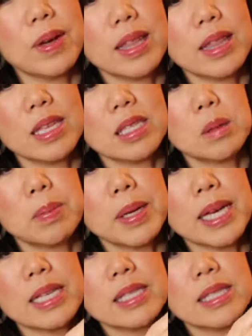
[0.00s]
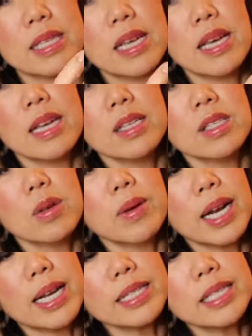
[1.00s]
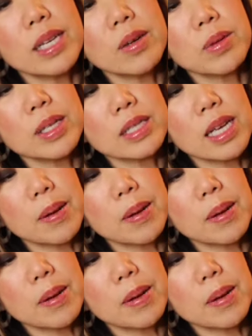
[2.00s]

with this piece. So what I did was